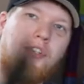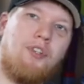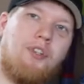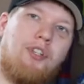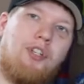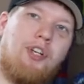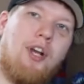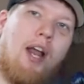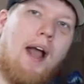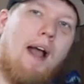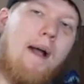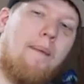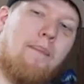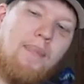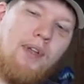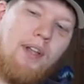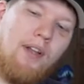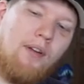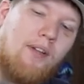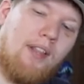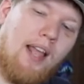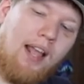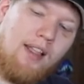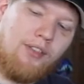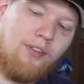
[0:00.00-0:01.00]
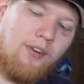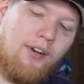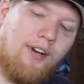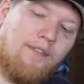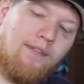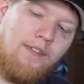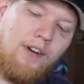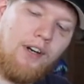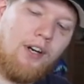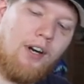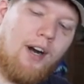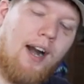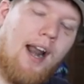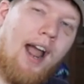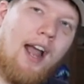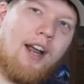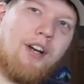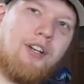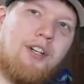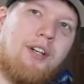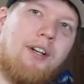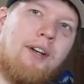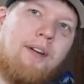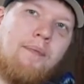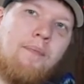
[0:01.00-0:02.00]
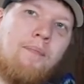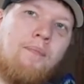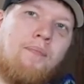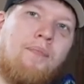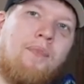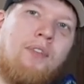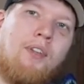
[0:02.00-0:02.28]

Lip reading: chopping that three finger action,